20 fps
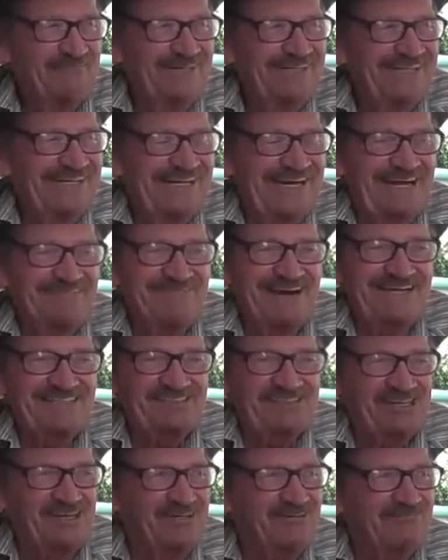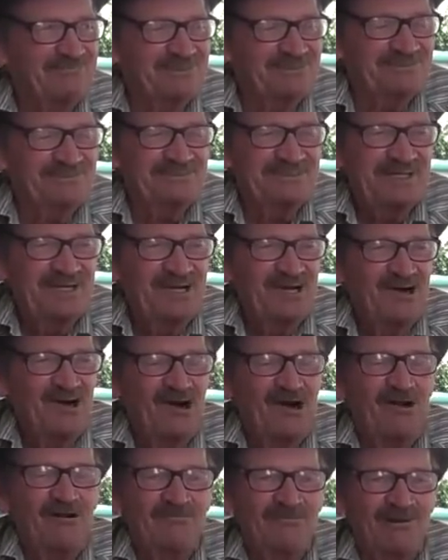but uh, my shirt was
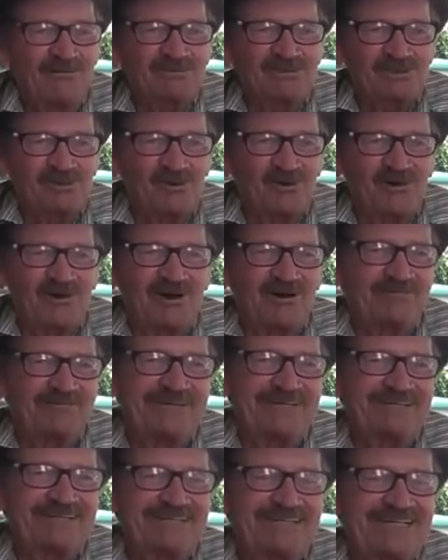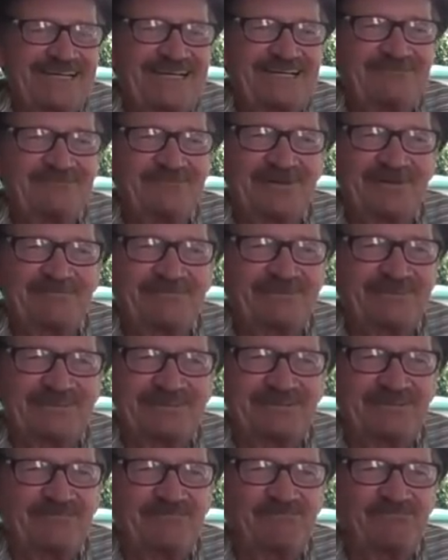almost tore off. He had, he had ripped
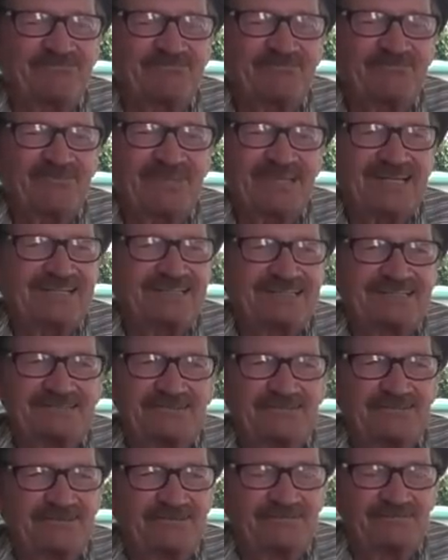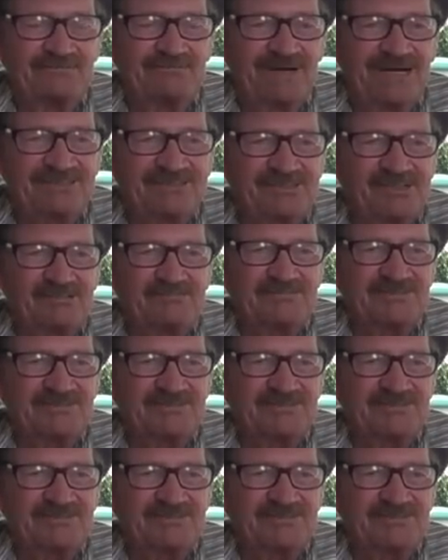the, my shirt